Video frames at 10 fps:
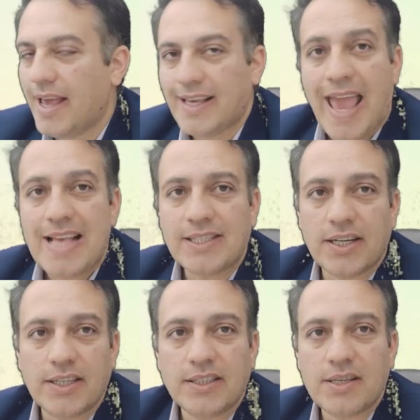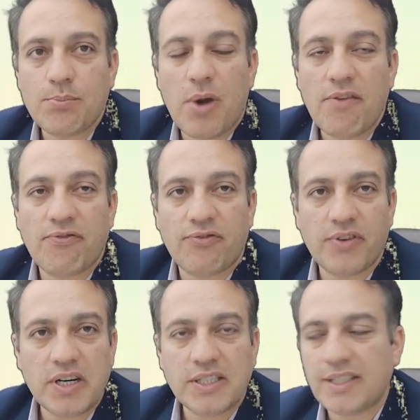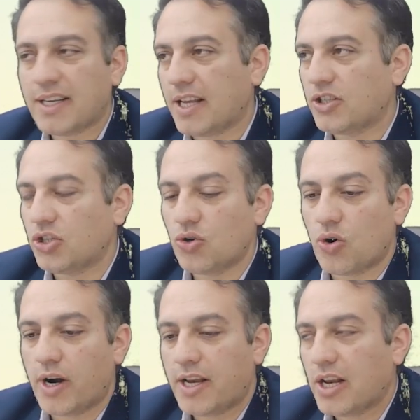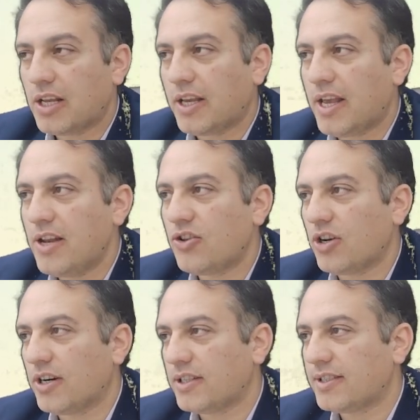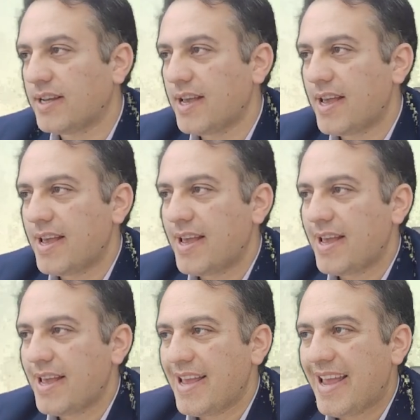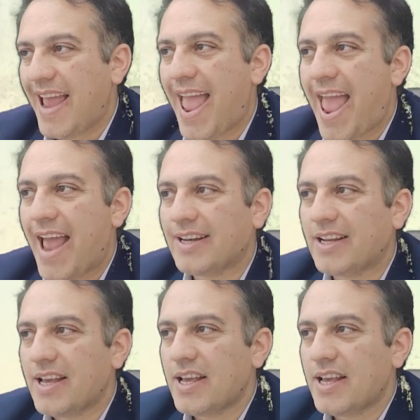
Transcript: Cancer is my first category. Click enters and